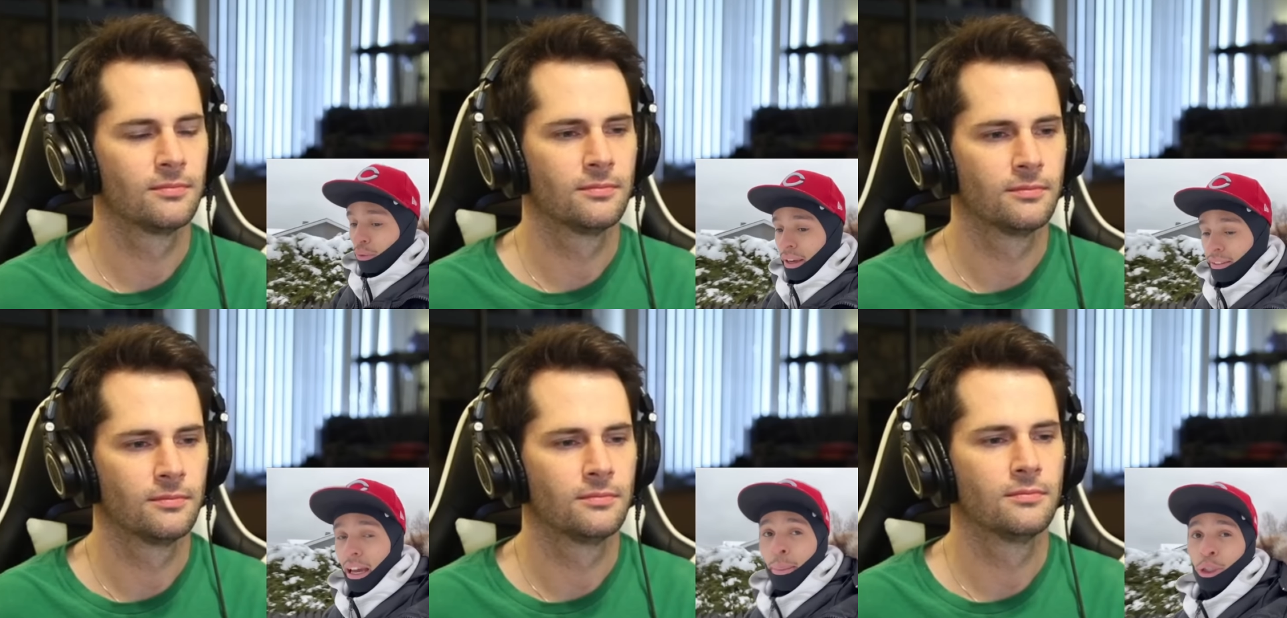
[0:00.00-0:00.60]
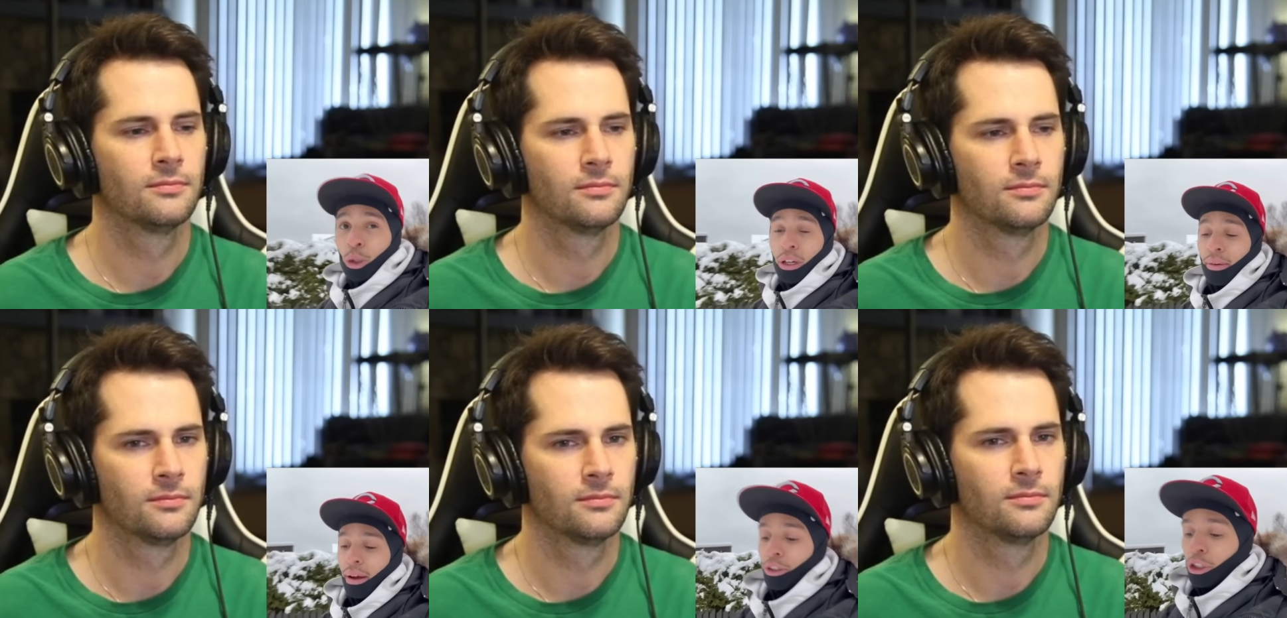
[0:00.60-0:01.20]
Speaker 1: FaceTime and do whatever you
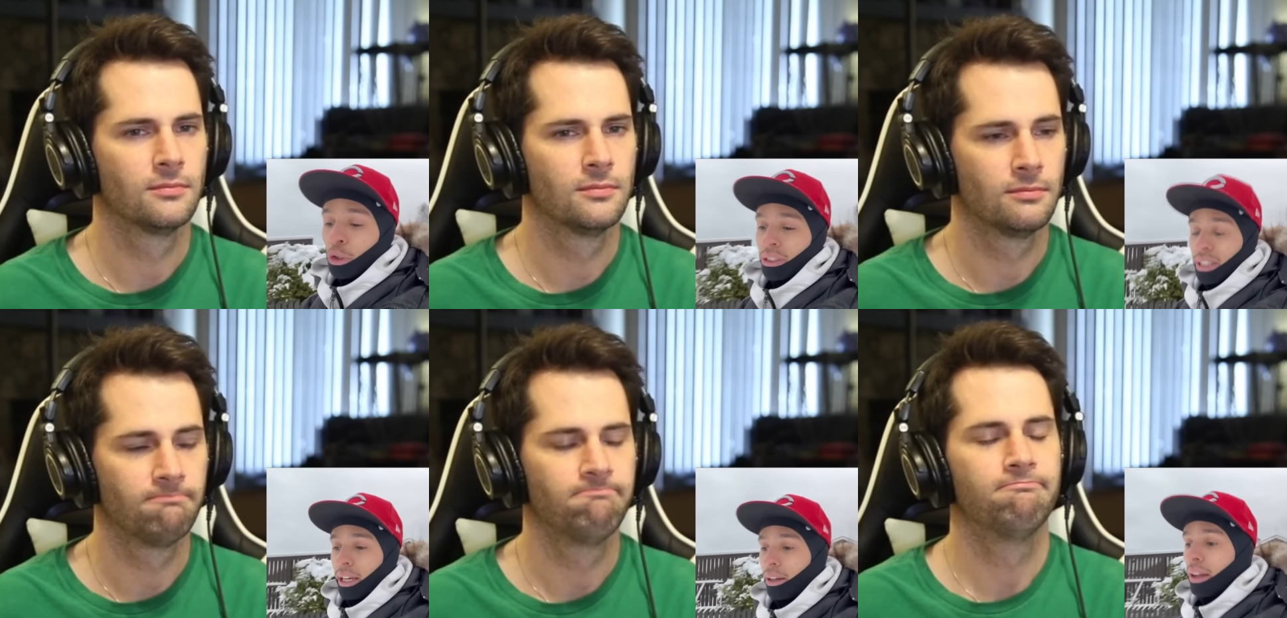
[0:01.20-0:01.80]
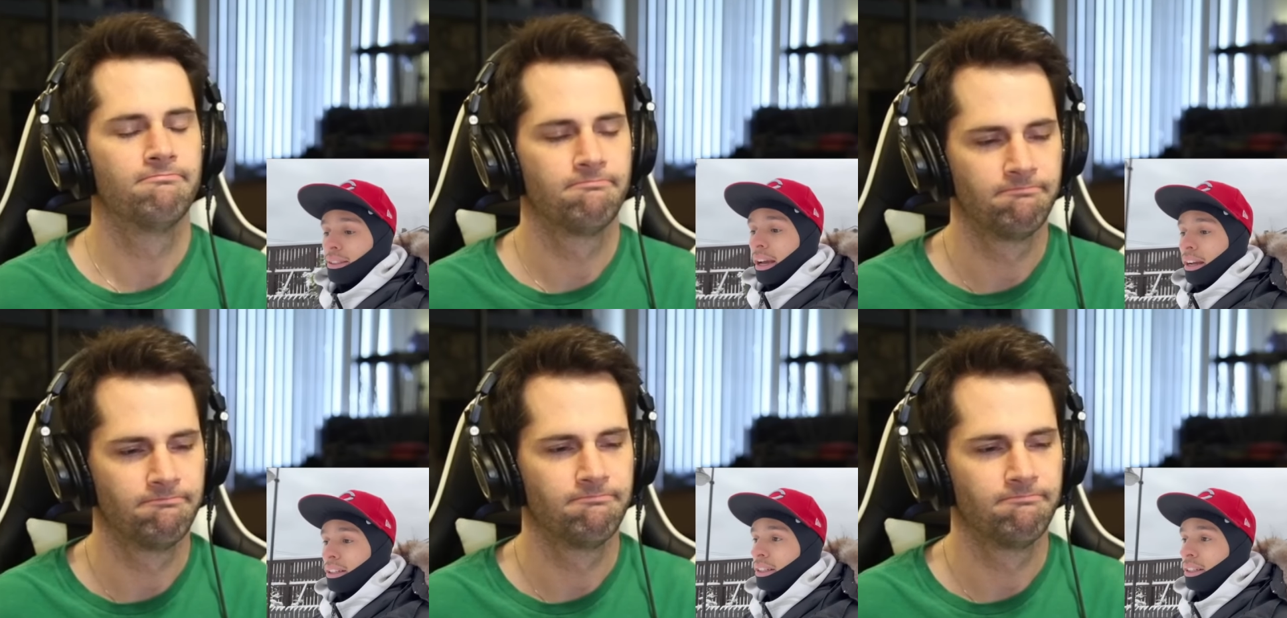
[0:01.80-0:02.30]
have to do to stay in contact